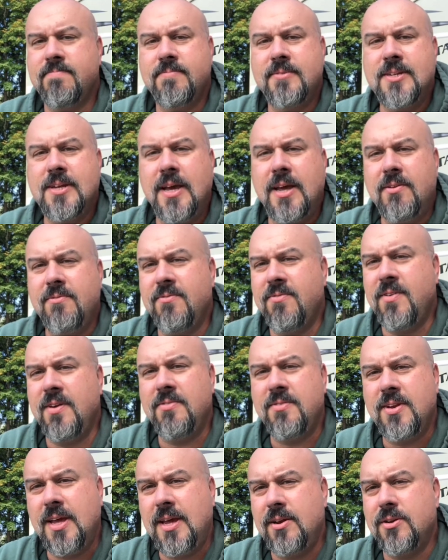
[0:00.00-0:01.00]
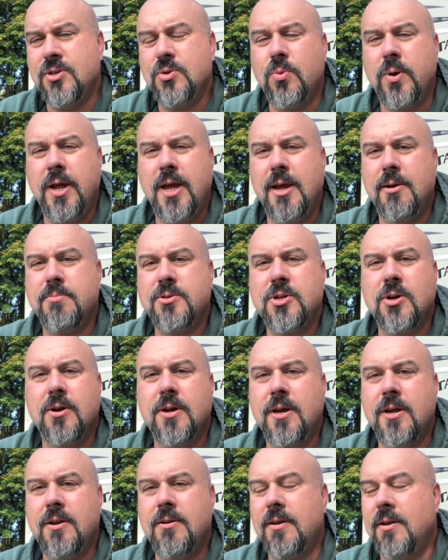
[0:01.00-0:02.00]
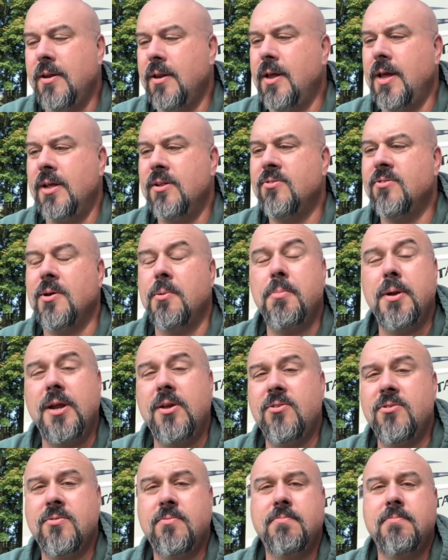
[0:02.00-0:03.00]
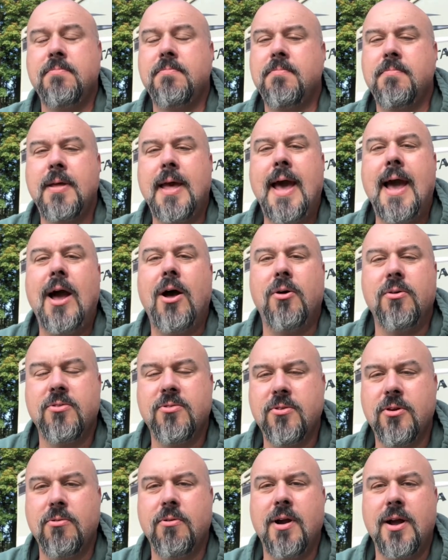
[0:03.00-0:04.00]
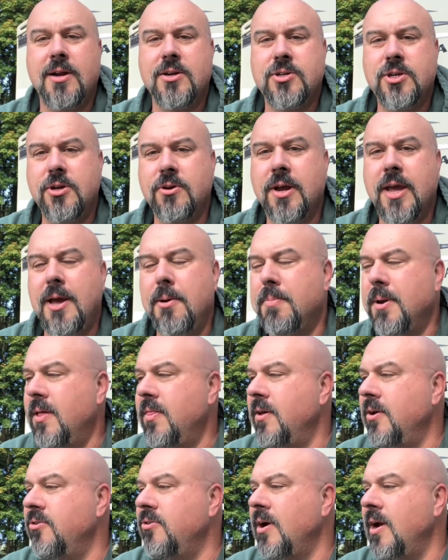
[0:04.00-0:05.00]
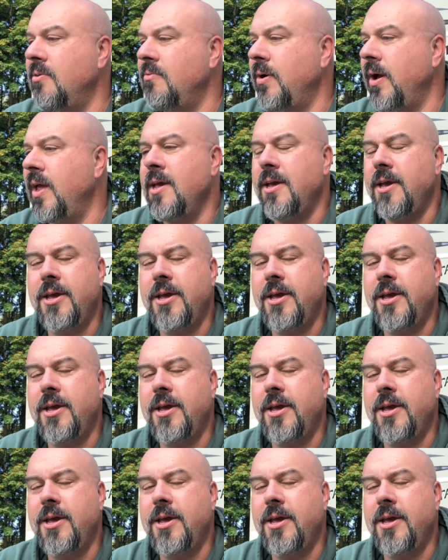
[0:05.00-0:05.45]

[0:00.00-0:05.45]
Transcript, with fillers: 10, 15, 20 amp circuit in somebody's house, garage, you're camping in their driveway.